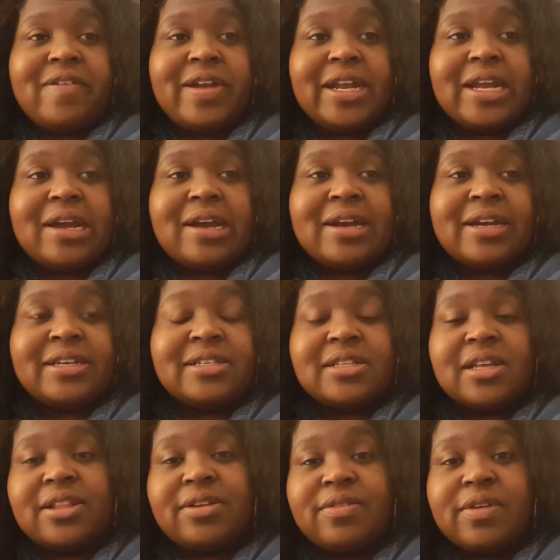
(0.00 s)
Alright
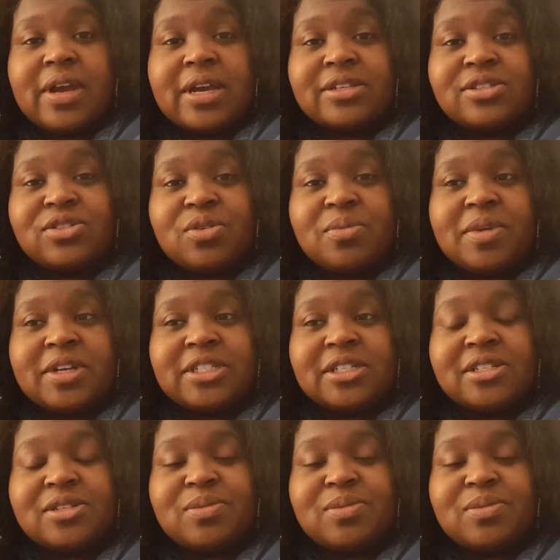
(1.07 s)
guys, I love you guys so much.